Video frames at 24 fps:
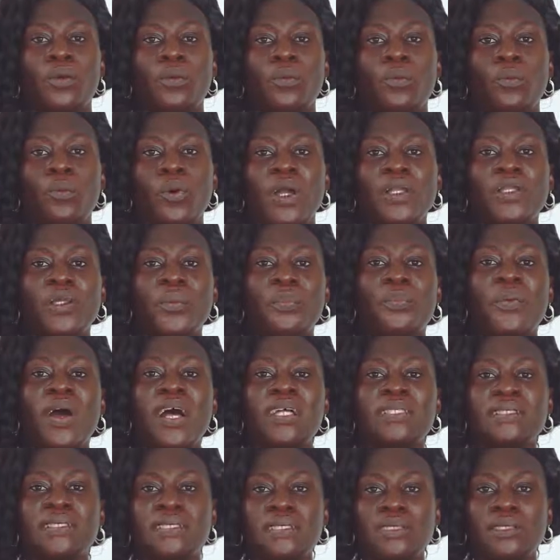When you
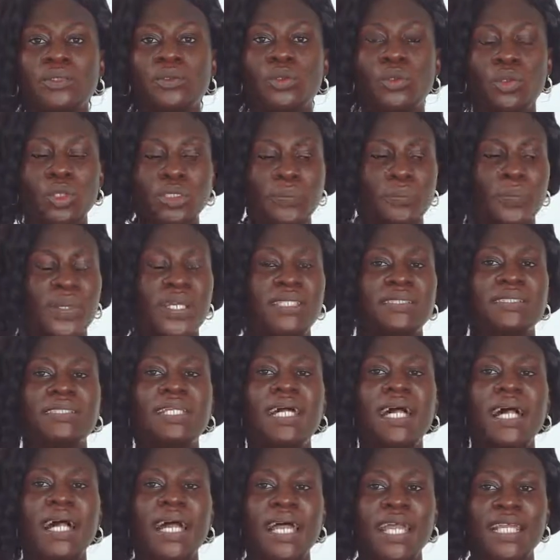practice good
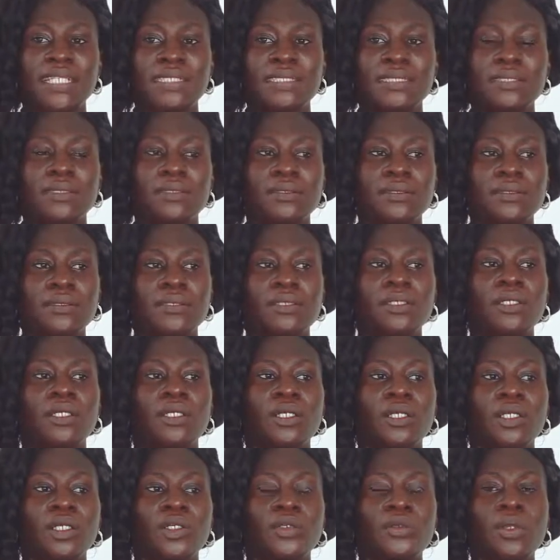personal hygiene,
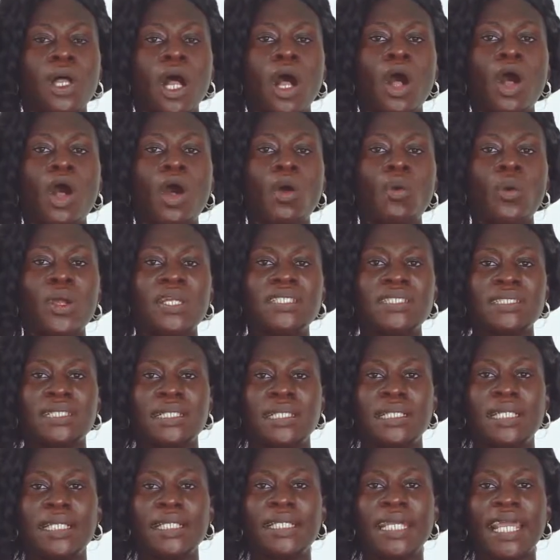you are always
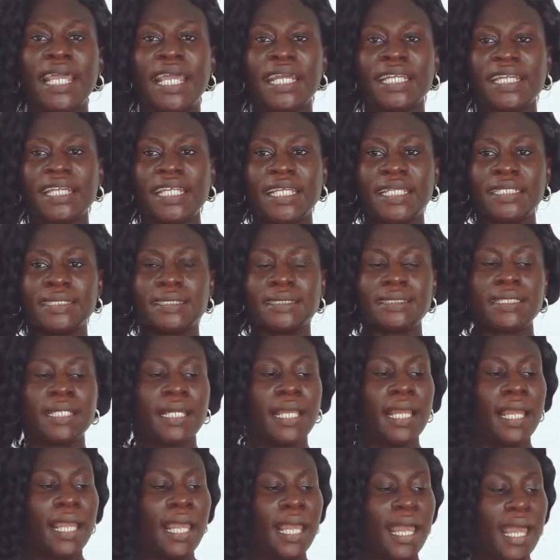clean and neat,
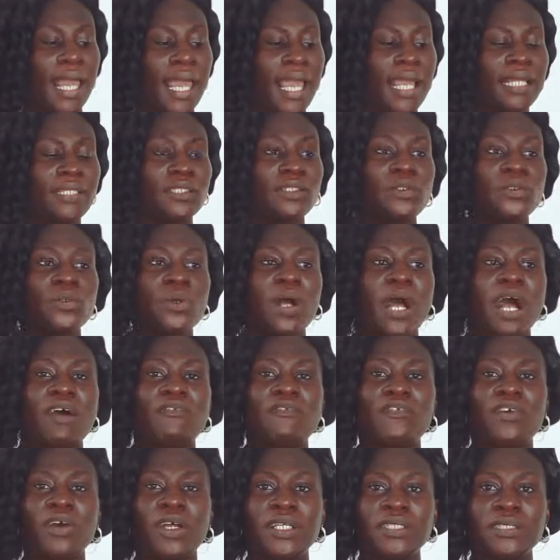and you
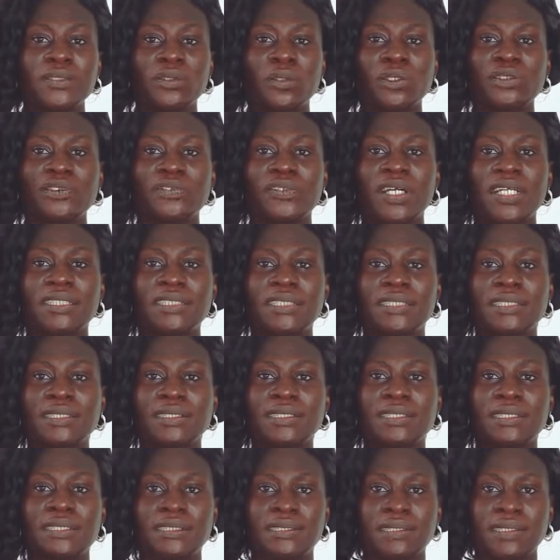avoid contracting
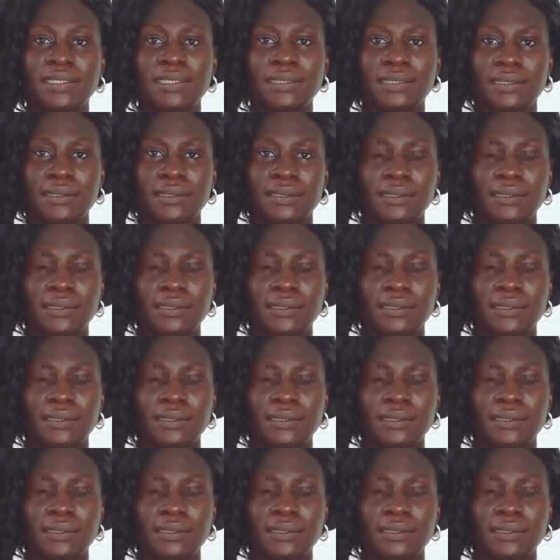diseases.